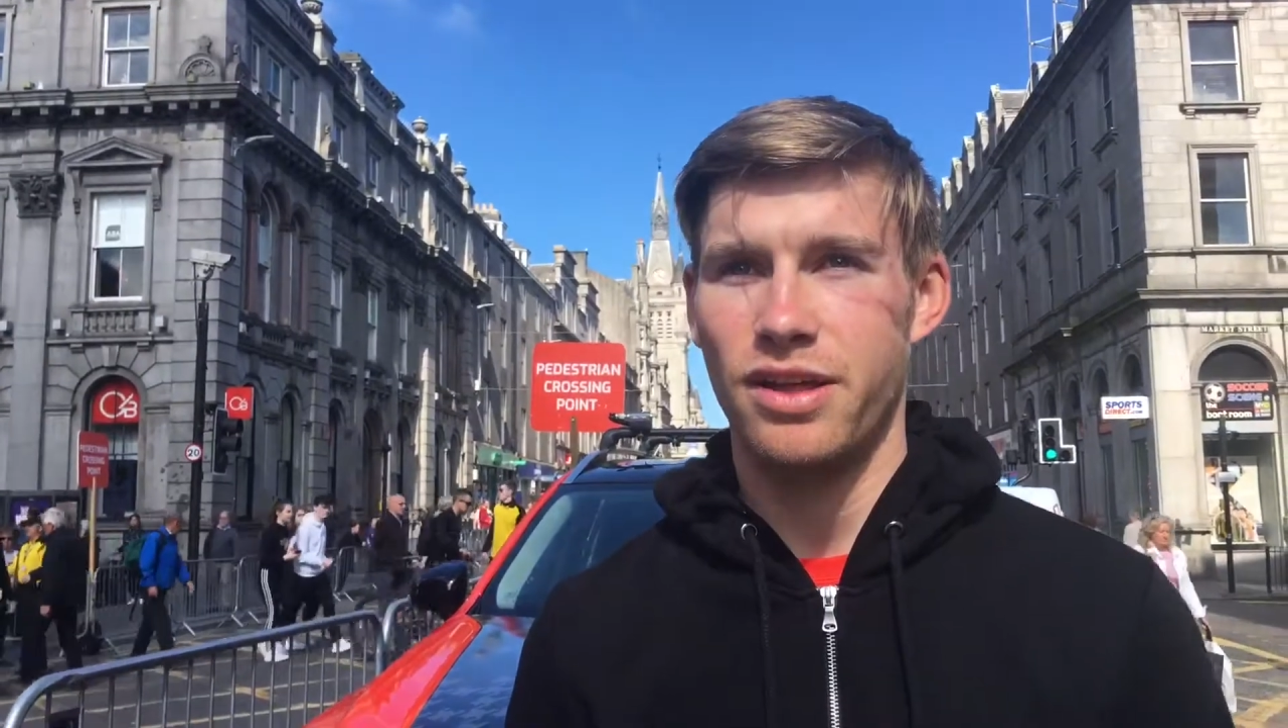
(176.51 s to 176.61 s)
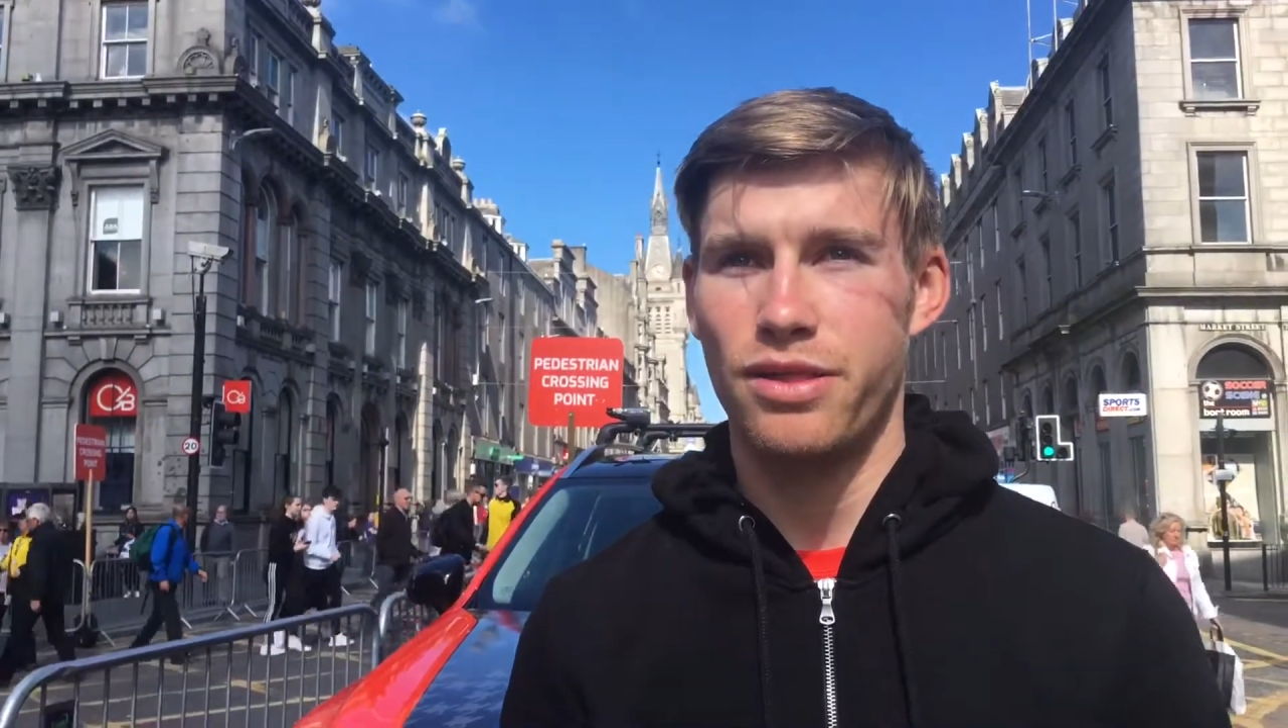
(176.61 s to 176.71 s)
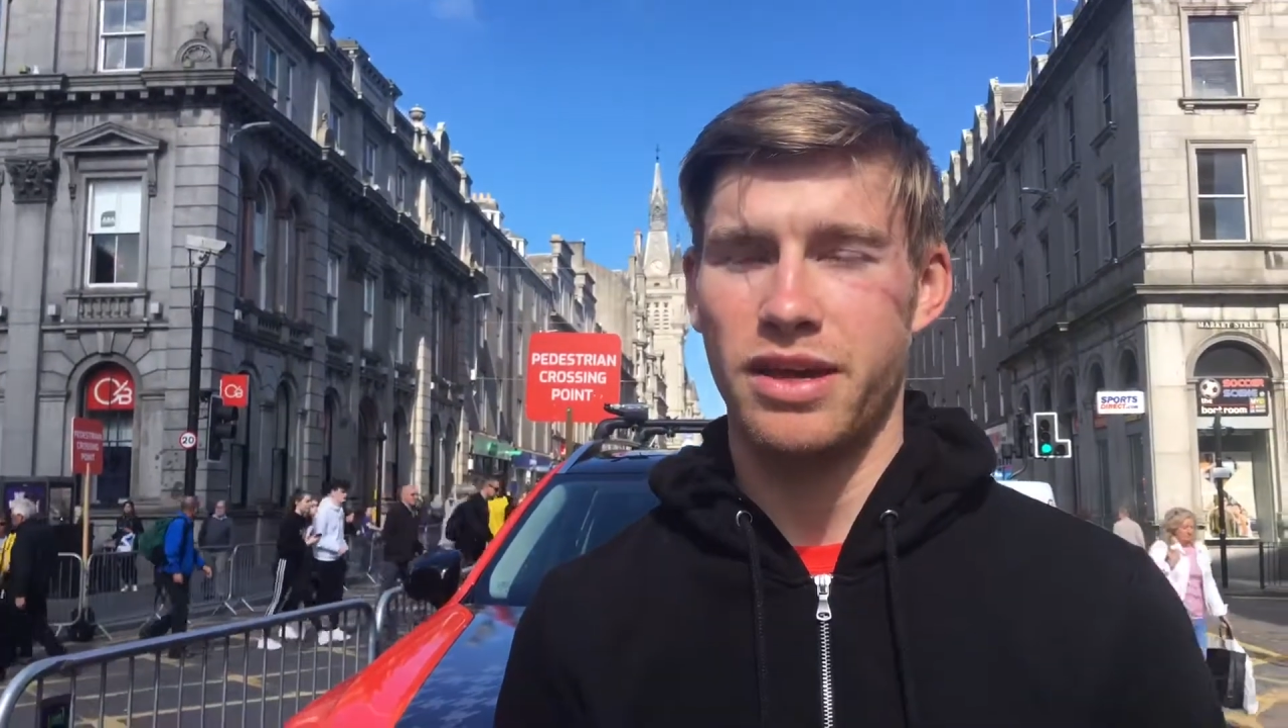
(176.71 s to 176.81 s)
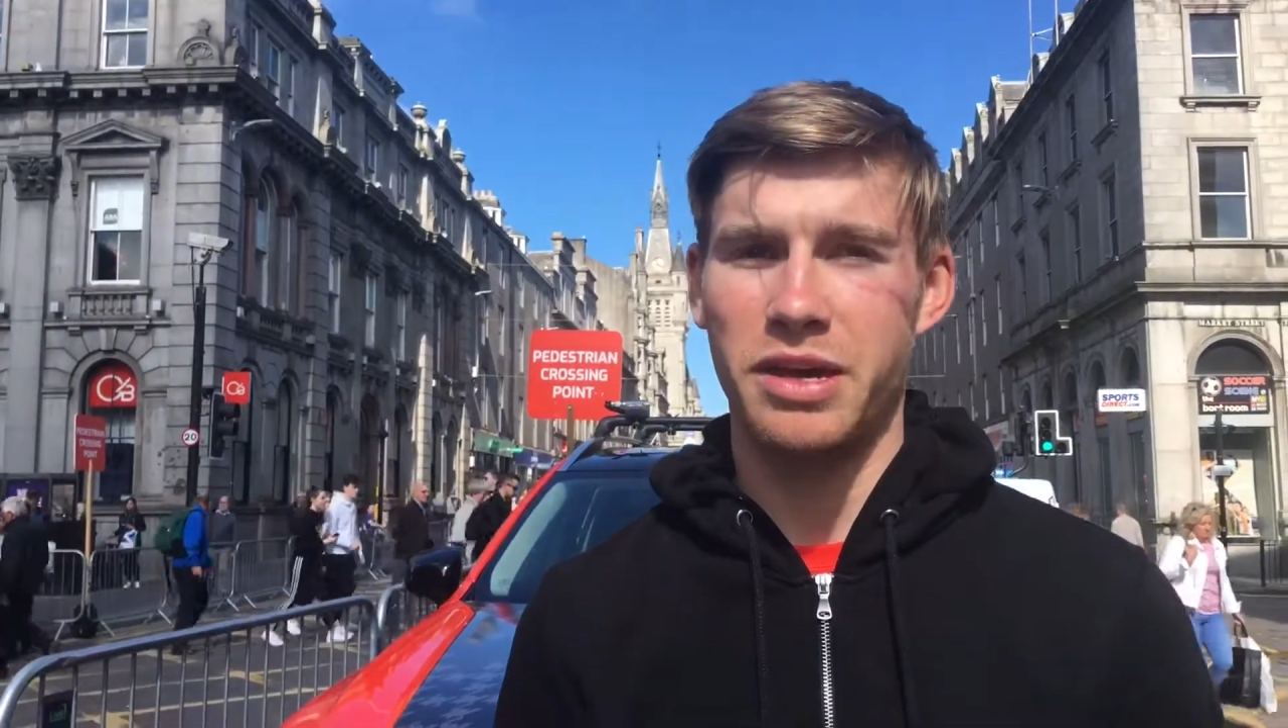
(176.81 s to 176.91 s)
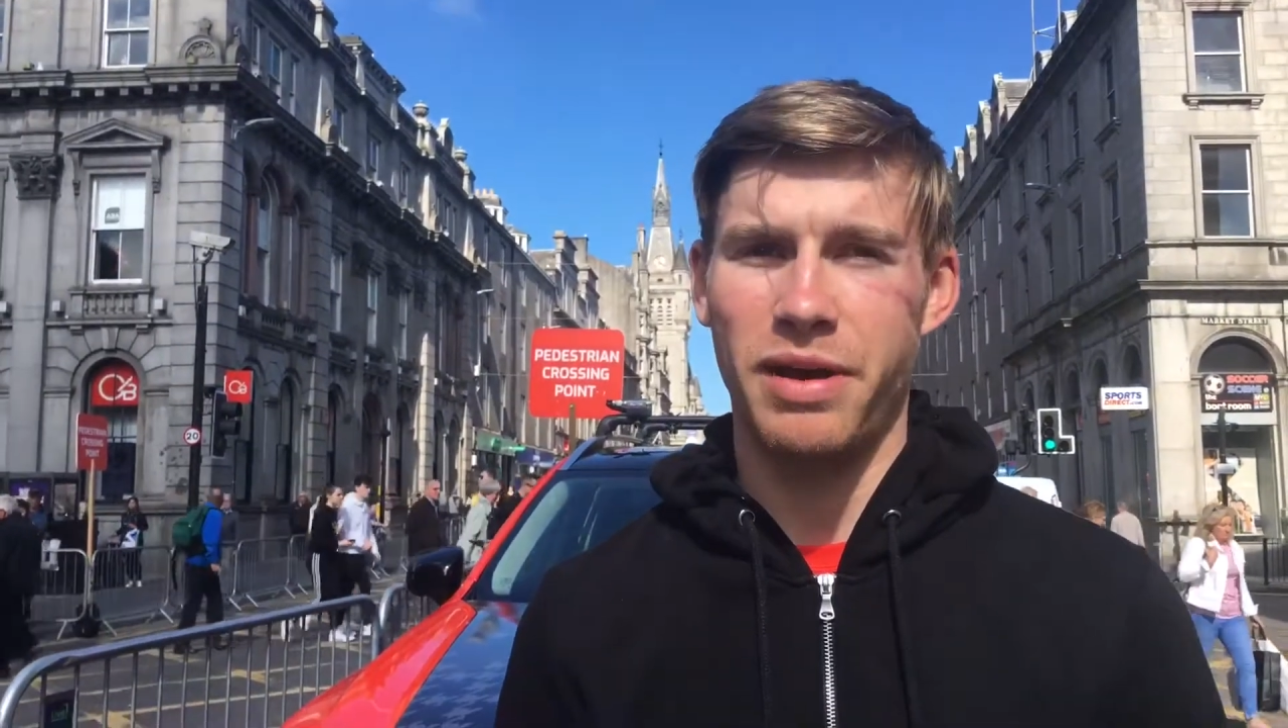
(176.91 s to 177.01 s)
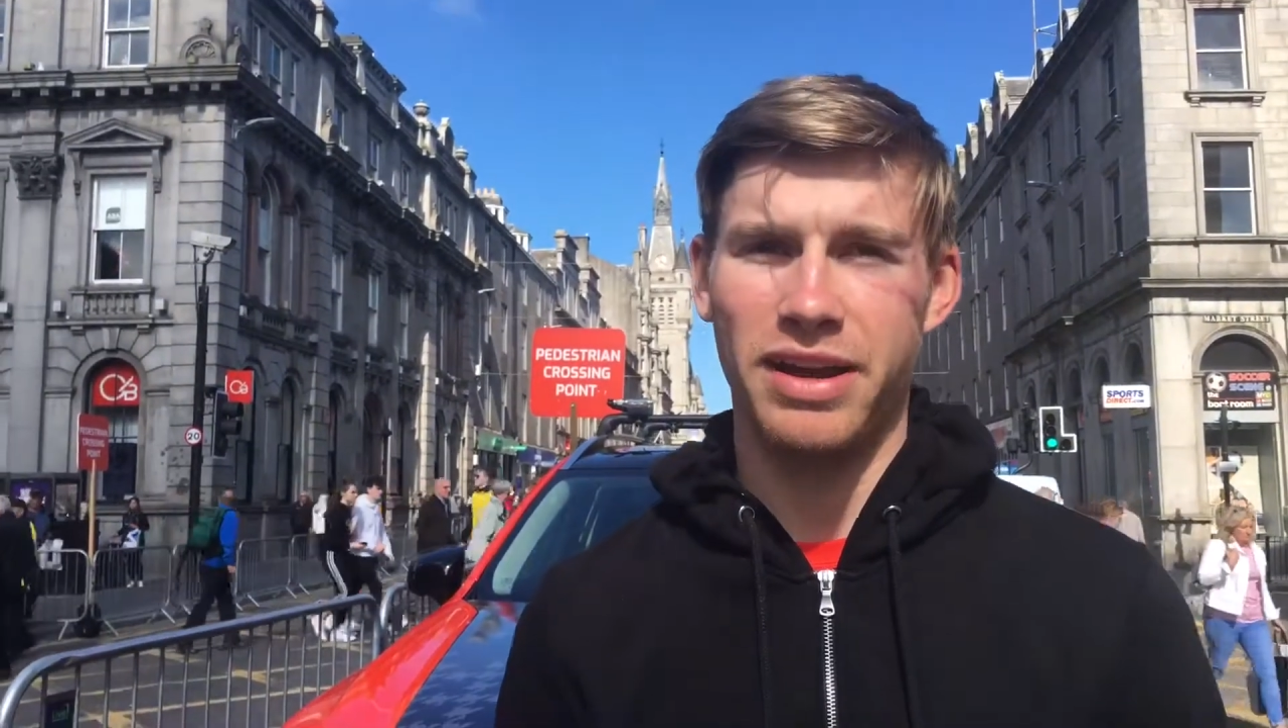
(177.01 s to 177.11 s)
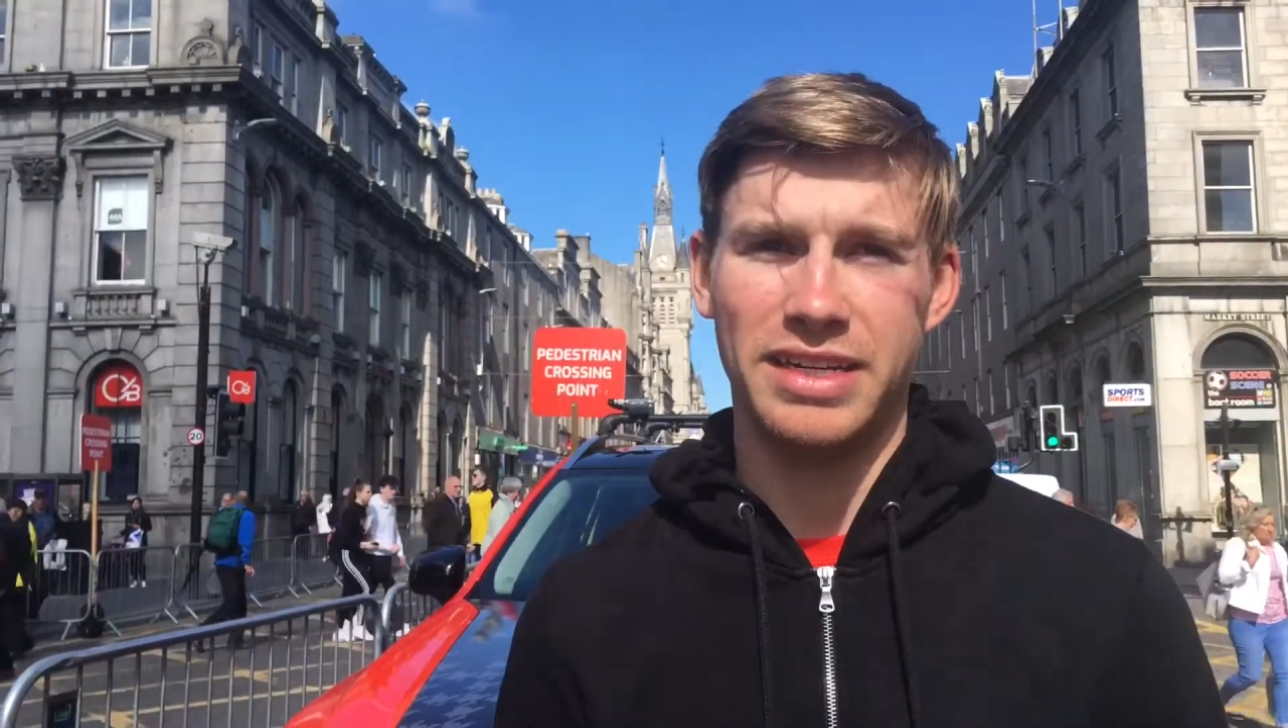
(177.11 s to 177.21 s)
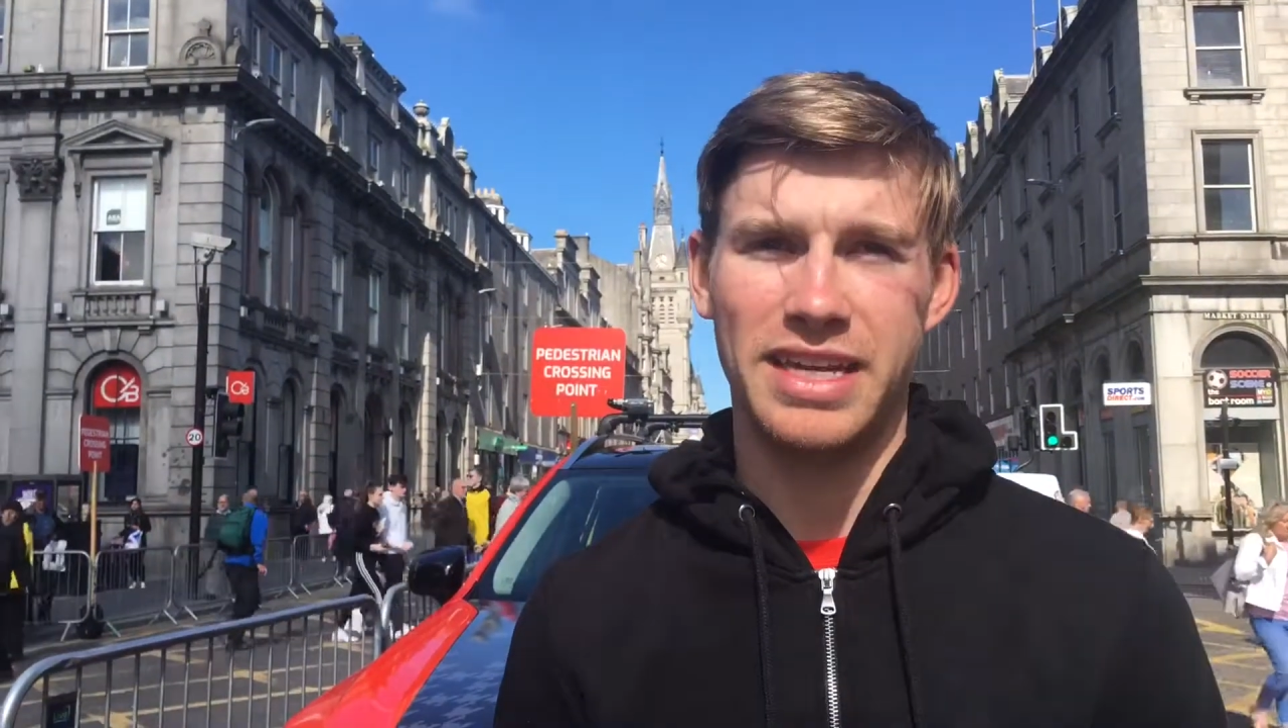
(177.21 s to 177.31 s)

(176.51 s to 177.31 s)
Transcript: think about your